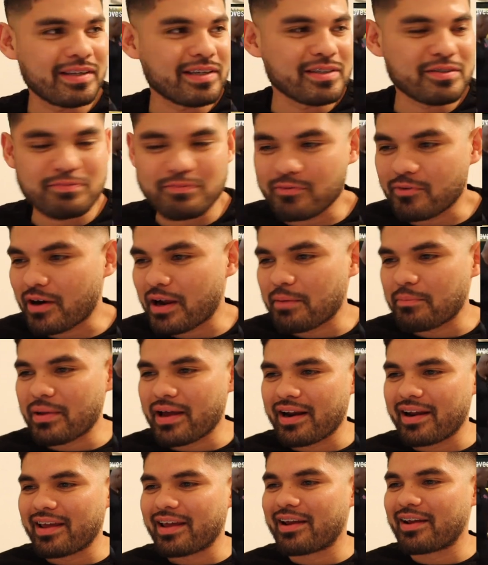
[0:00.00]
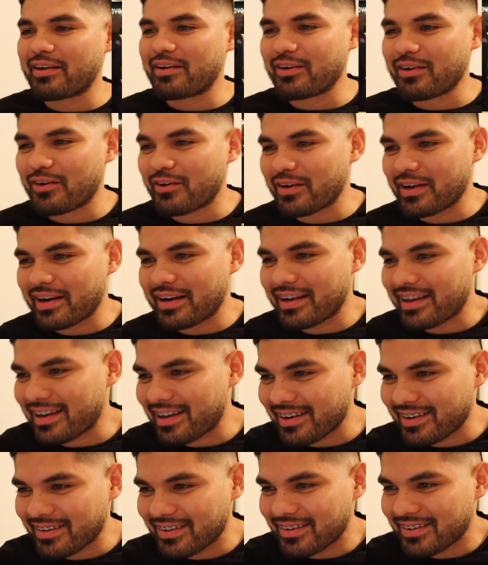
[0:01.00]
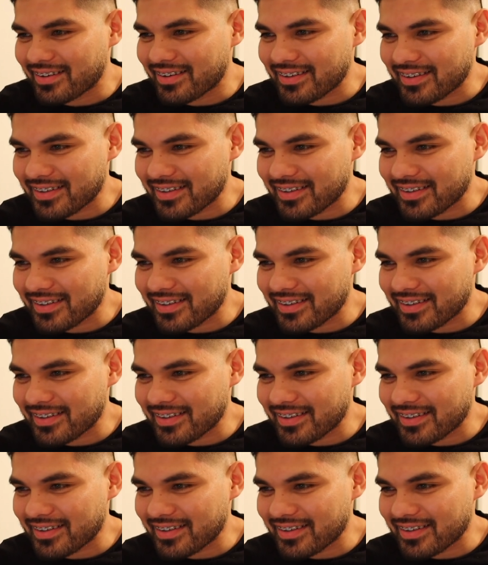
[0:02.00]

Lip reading: This is way better than Logan. I know.